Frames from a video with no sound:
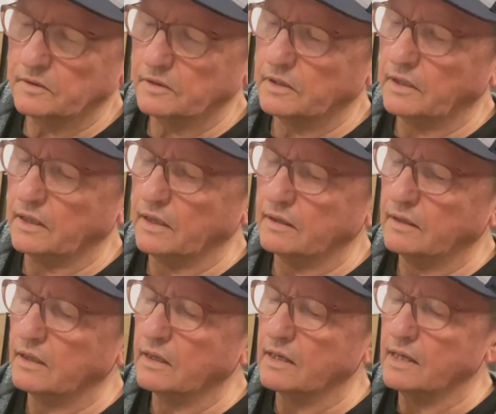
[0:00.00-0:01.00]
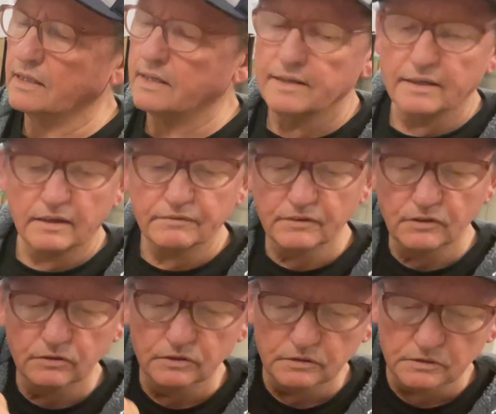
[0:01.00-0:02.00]
Okay, I think I got enough
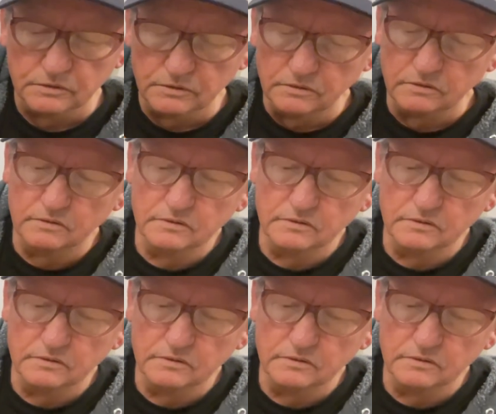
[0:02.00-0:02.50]
glue.